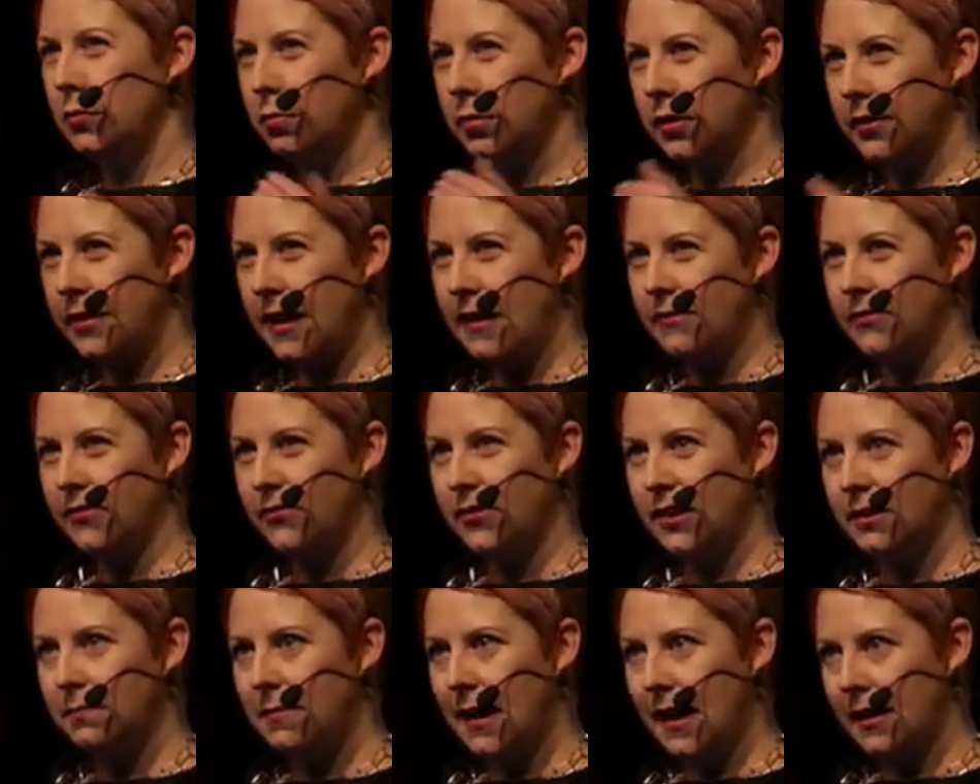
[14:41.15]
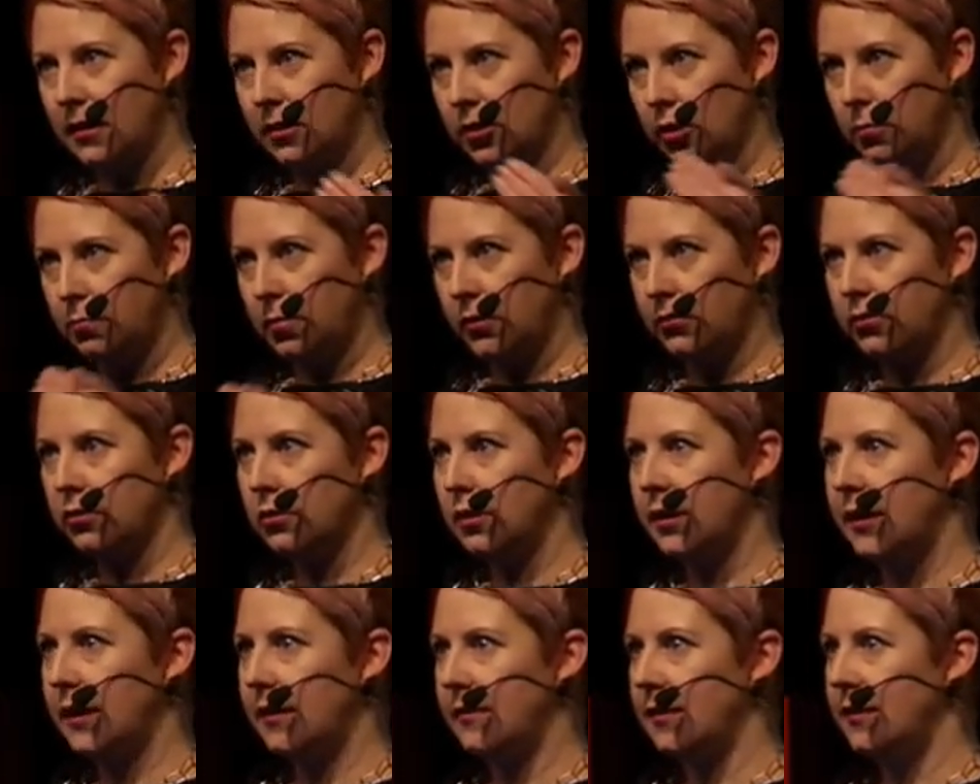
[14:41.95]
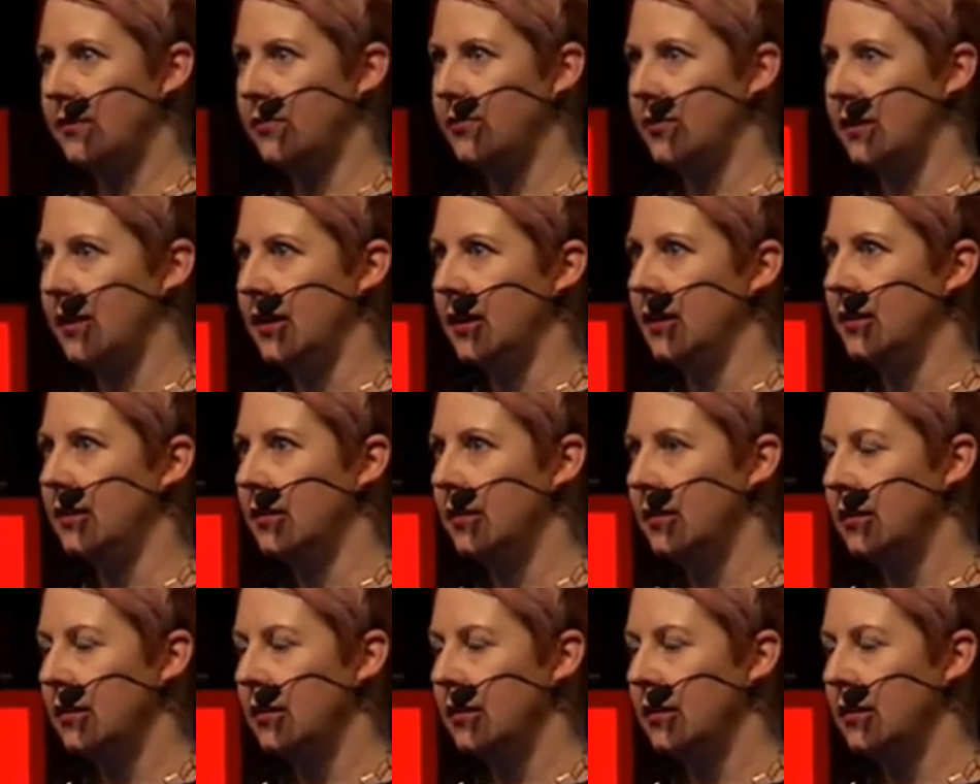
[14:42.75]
you put that feedback loop of creativity?